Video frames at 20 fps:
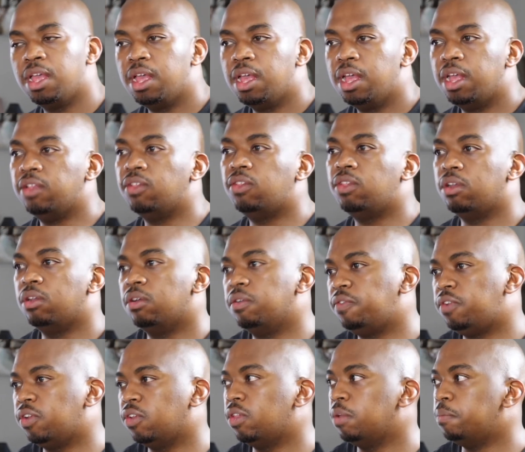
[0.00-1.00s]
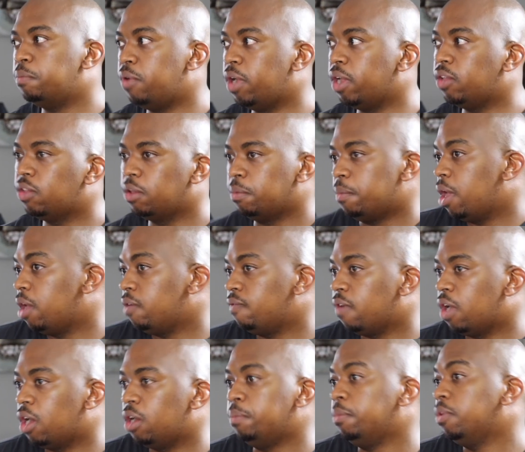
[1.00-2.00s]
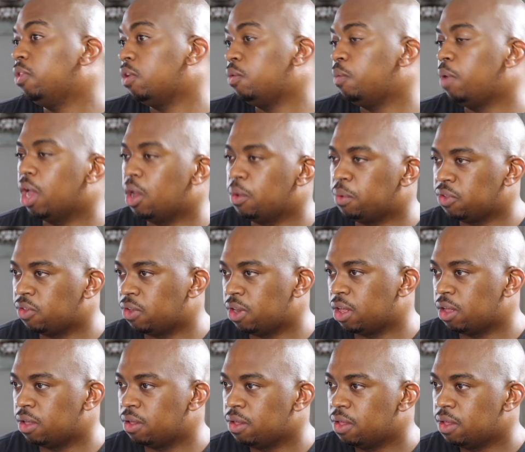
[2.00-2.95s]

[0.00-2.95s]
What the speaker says: instead of just embracing my environment and where I was now.